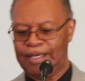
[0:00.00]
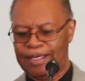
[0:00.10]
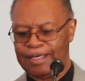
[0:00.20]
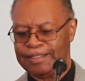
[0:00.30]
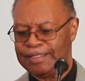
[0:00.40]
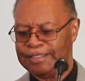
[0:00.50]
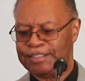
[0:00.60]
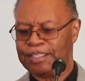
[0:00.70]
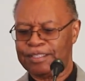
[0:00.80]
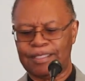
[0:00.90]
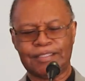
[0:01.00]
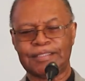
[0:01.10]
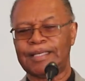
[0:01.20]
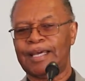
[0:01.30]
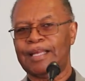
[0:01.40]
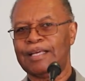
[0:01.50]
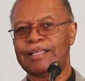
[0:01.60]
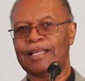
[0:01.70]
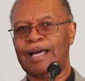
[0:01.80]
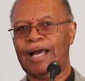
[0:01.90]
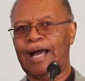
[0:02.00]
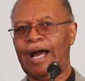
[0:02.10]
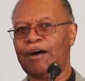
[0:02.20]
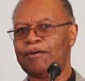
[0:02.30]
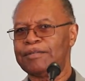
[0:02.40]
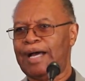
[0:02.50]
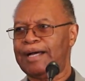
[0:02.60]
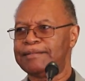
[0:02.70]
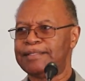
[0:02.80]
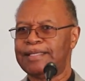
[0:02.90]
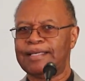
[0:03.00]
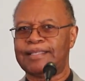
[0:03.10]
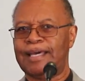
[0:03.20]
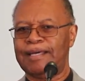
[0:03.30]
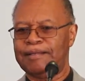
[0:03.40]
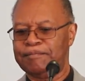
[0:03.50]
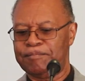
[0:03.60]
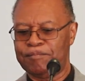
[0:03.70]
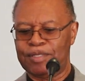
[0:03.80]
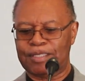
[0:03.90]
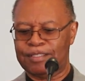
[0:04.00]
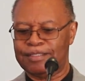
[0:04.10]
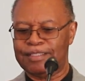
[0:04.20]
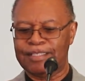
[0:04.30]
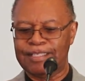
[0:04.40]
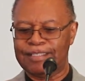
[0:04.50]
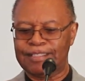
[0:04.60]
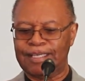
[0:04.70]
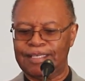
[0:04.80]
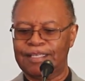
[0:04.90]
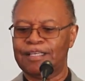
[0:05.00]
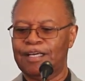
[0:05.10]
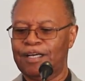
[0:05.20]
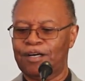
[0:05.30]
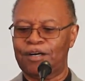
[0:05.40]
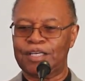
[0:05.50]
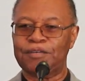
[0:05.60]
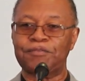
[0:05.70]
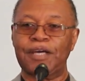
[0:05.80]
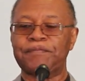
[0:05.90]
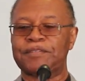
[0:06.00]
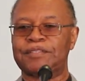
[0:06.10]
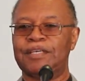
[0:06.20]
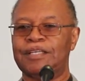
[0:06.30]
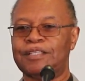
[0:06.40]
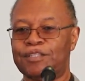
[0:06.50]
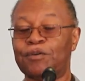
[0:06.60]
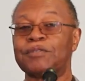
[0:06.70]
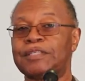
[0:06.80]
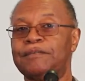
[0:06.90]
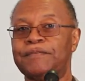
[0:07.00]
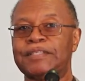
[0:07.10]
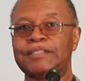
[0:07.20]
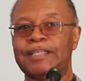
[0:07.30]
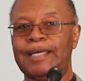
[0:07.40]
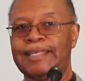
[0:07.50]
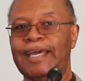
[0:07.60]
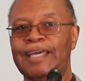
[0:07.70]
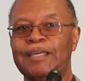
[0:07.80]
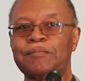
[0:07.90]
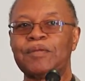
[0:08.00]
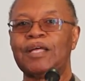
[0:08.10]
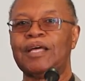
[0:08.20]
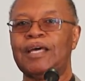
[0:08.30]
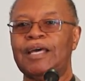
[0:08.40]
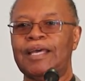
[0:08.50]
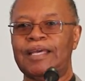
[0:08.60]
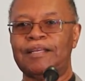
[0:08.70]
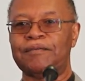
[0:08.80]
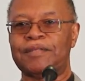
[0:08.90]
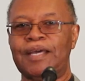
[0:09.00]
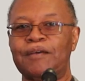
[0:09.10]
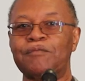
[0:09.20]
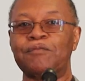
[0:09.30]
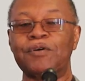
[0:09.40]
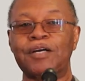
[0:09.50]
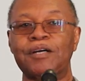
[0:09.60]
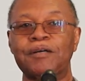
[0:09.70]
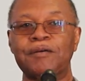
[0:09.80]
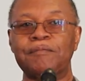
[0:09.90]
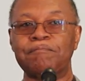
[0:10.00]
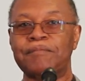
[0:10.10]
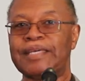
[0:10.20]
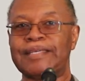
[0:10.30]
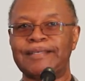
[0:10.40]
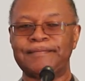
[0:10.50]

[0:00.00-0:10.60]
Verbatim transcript: And then she could understand how I did that because he indicated or he referenced those individuals that came and everything were me.